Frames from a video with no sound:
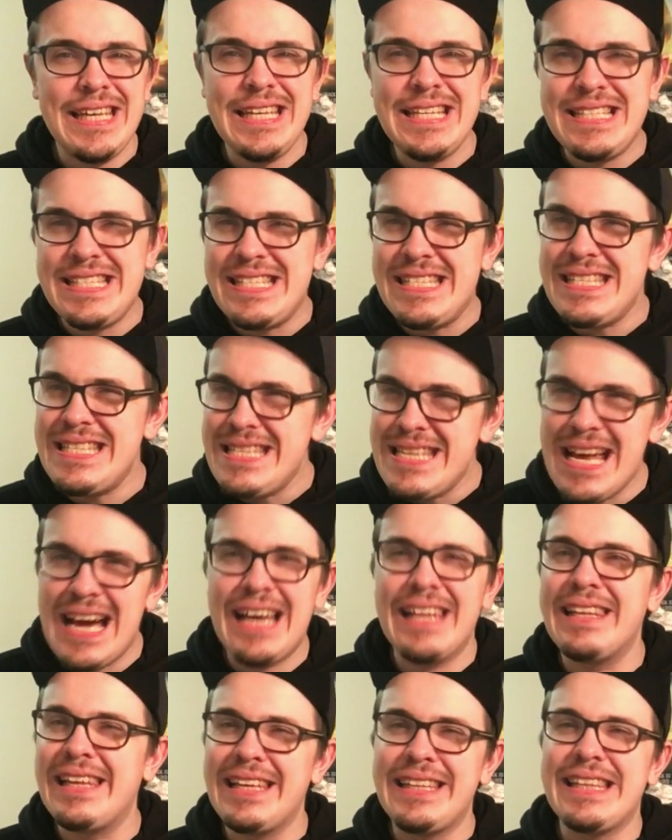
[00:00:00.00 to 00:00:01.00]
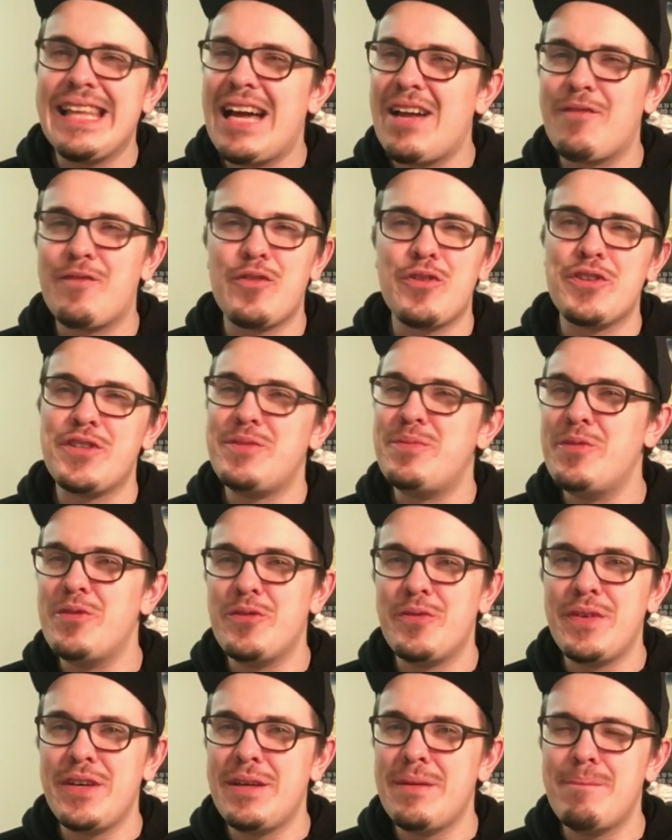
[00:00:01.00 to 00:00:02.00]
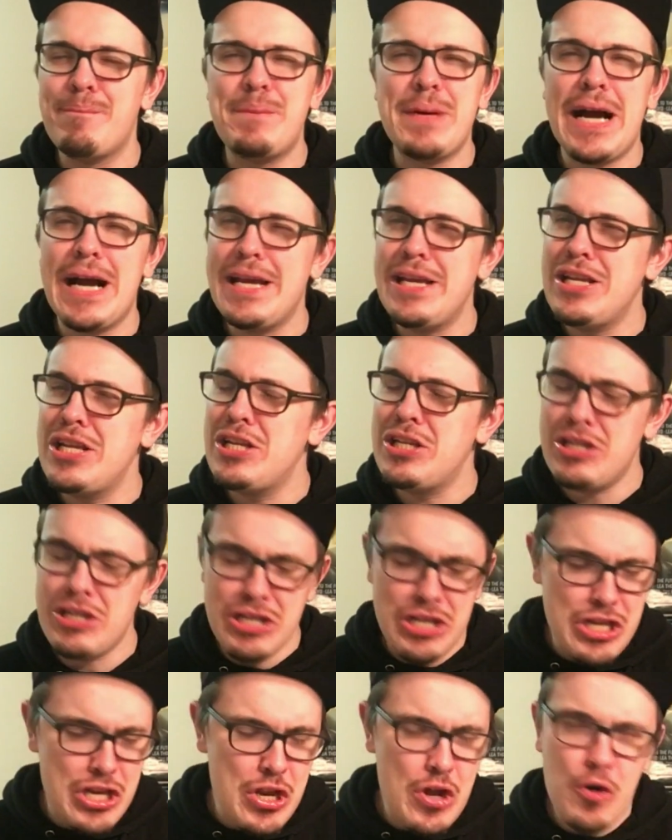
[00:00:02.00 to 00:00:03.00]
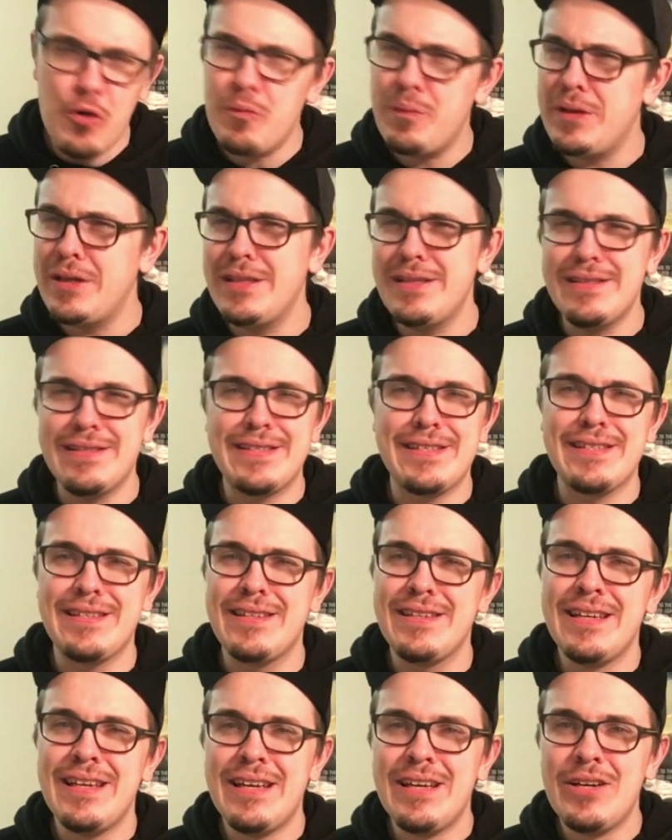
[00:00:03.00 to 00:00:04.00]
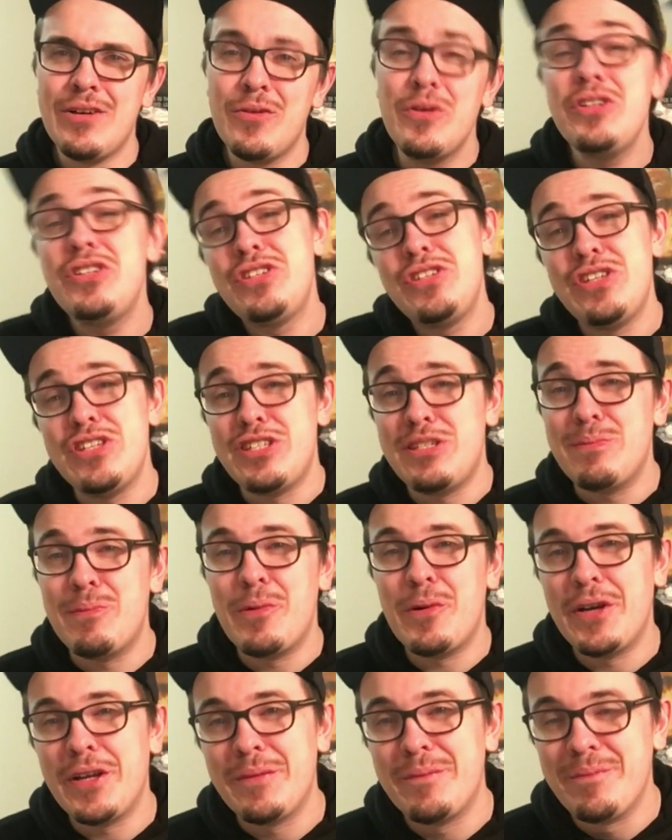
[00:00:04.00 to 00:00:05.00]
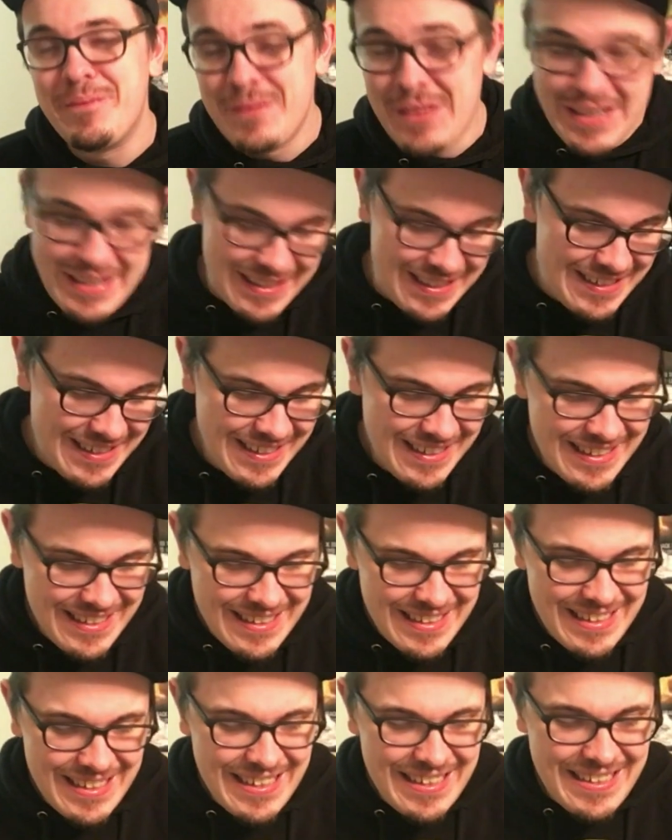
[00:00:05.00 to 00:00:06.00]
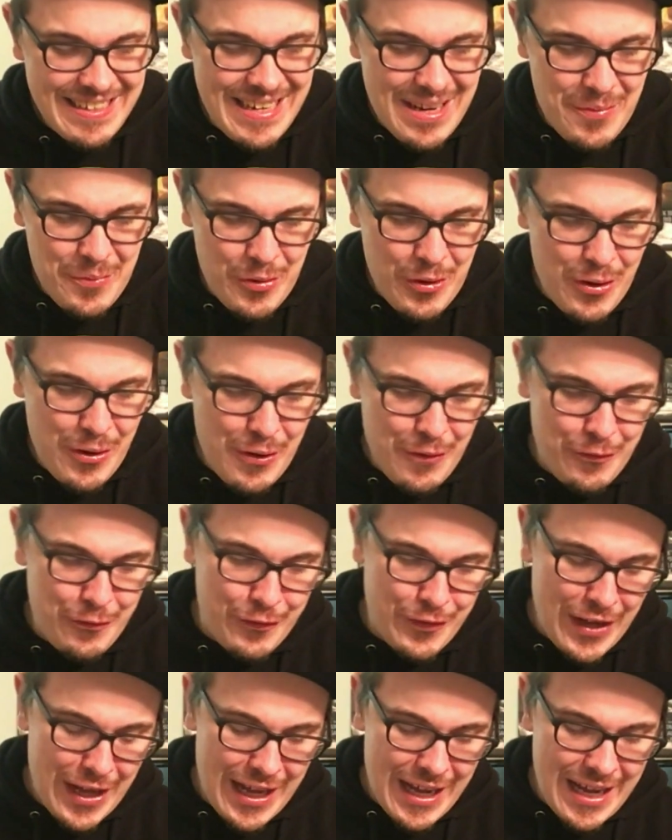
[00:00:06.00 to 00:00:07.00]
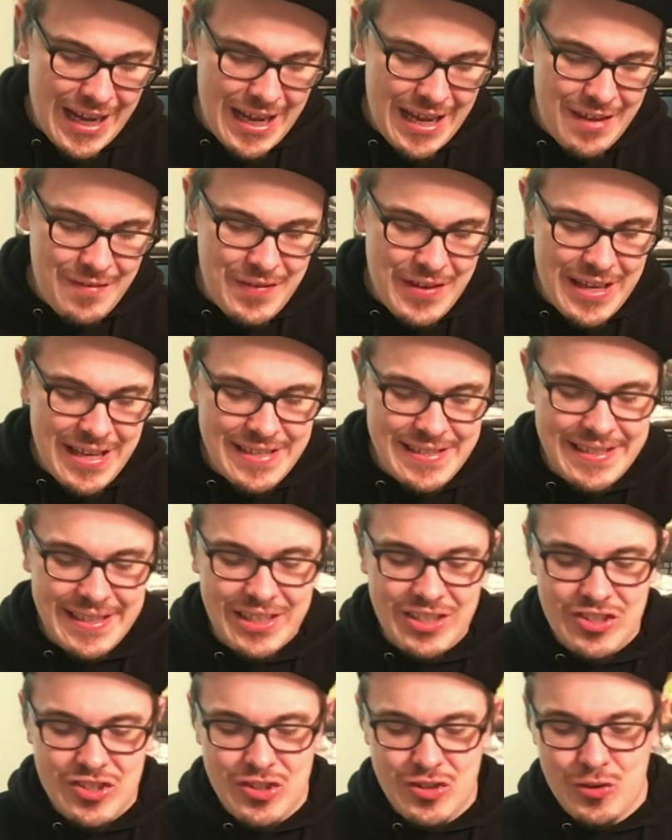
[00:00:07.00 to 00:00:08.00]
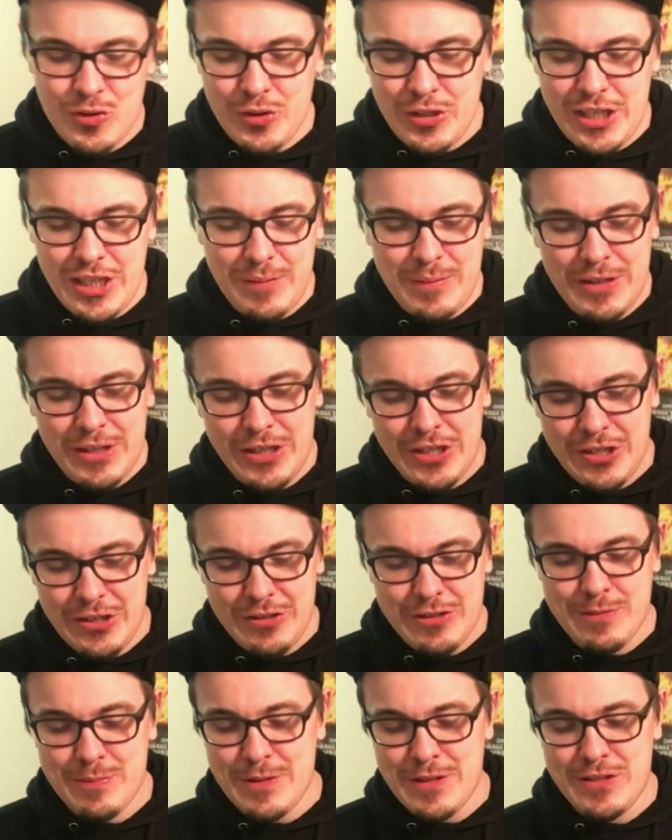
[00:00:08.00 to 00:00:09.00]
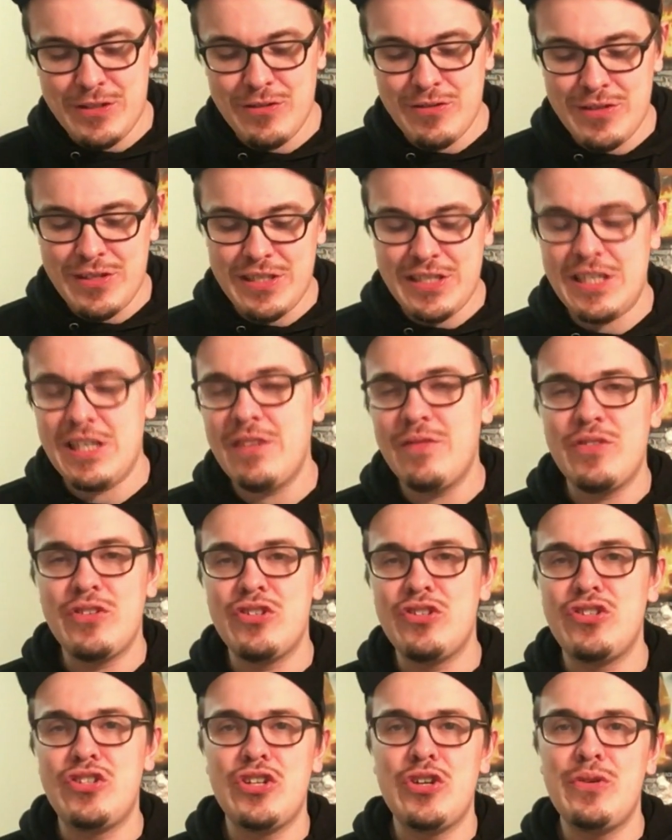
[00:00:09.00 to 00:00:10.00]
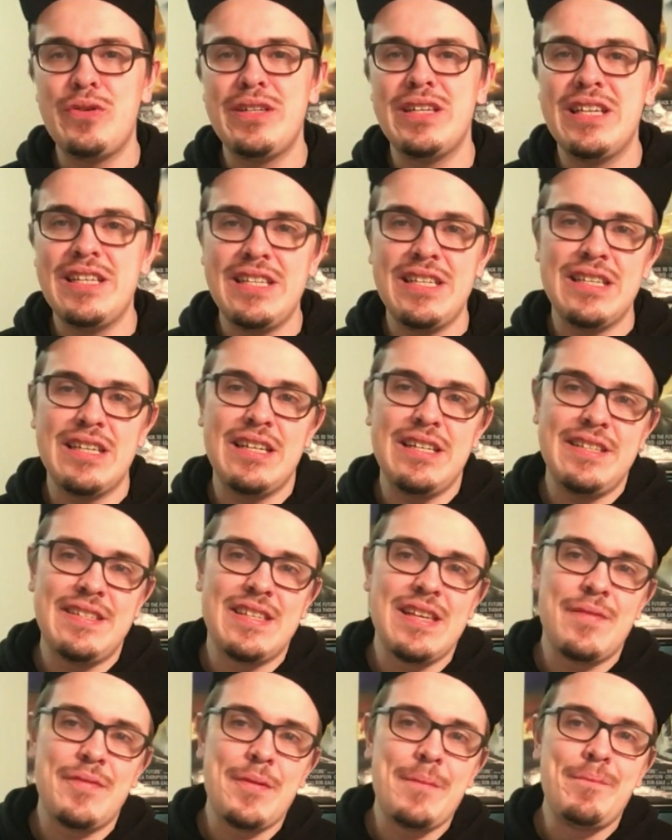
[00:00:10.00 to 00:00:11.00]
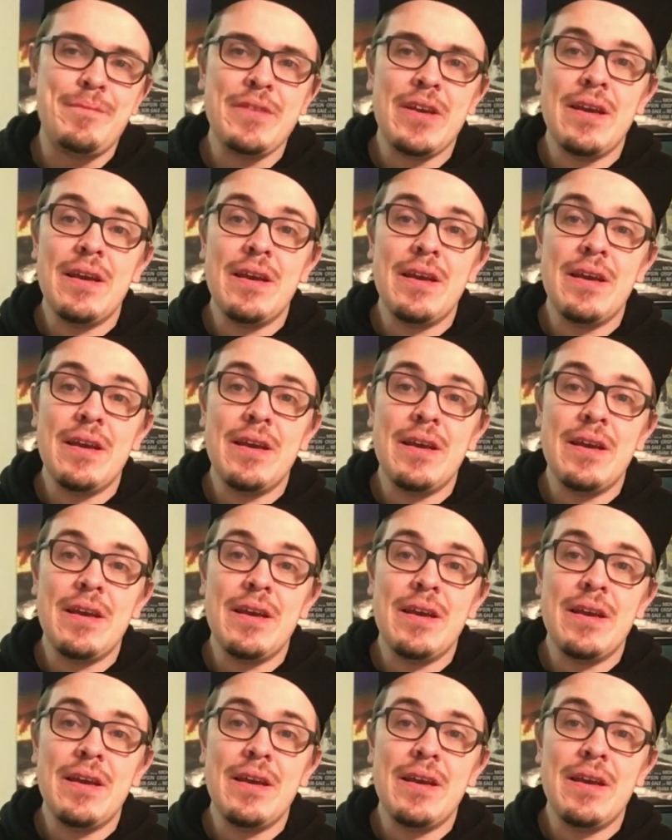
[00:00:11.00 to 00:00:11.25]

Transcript: it's not like that first movie, by no means, which is disappointing. Number five is Extreme Ghostbusters, the television show in 1997.